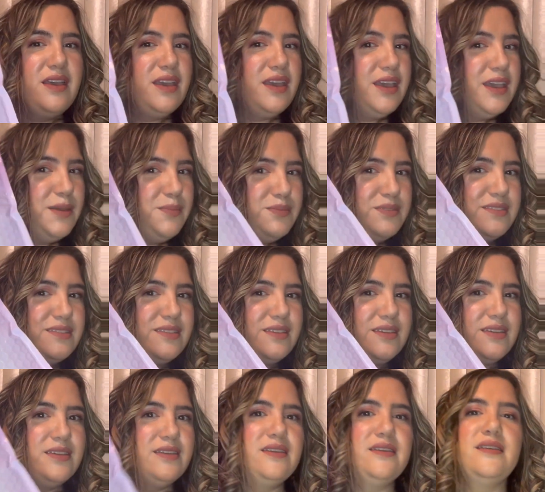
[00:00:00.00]

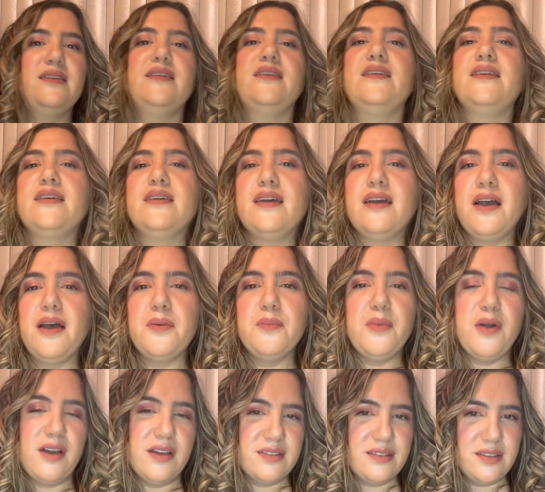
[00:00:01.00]
Ipsy
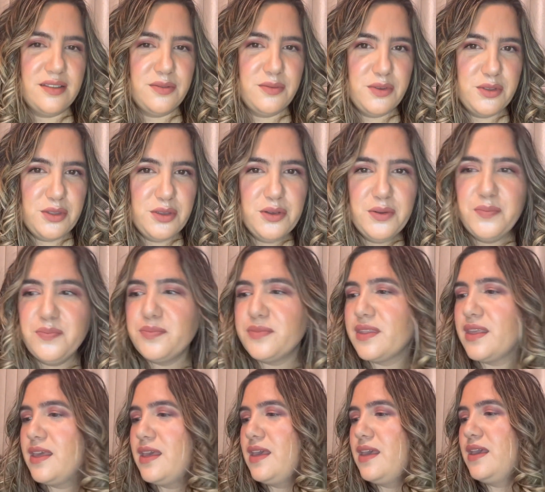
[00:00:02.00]
unboxing with you.
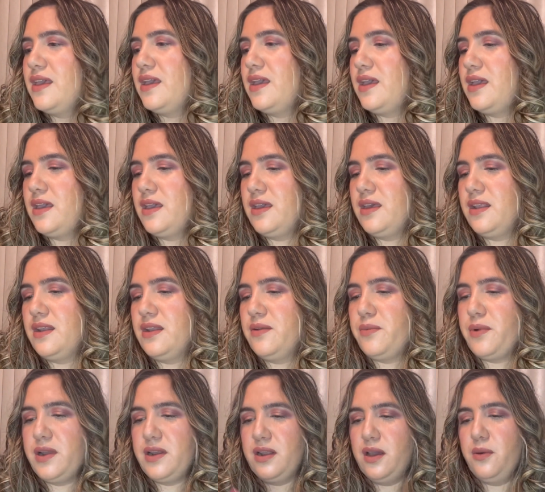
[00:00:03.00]
And
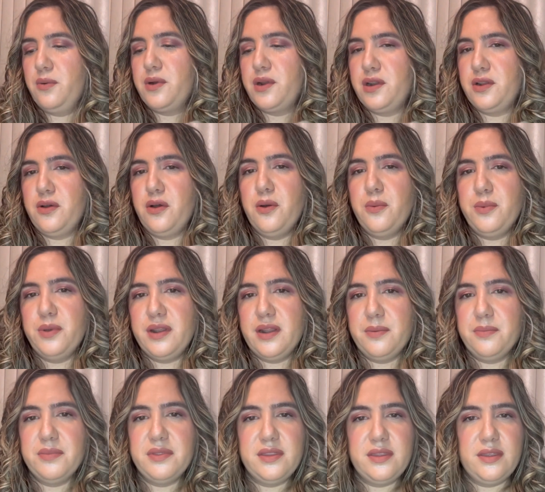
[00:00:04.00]
right now we're gonna open up
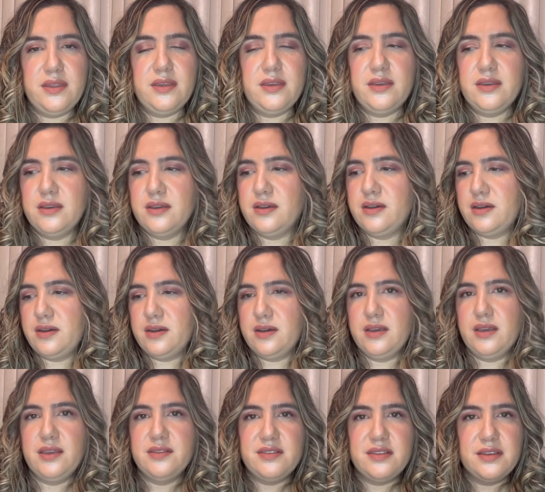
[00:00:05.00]
the
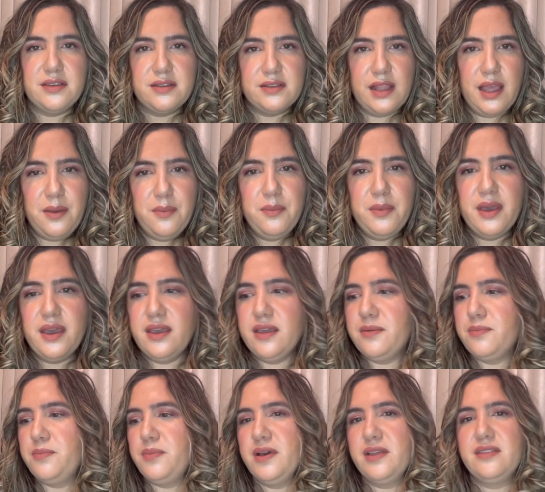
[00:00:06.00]
Ipsy Glam
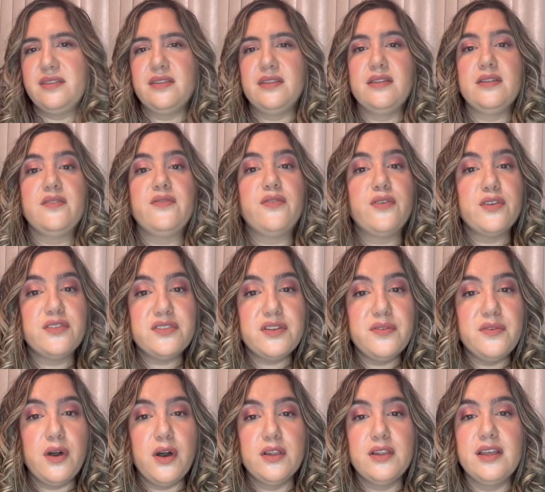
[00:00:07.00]
bag, but first of
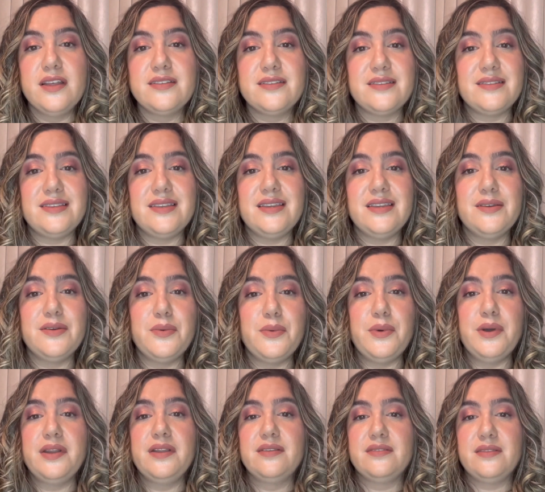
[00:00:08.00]
all, let's see
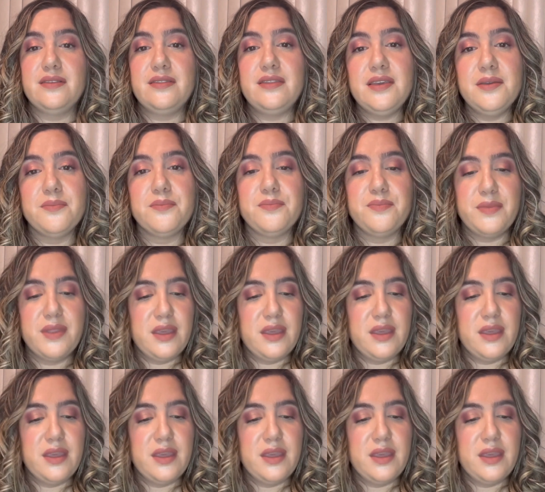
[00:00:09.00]
what is the theme.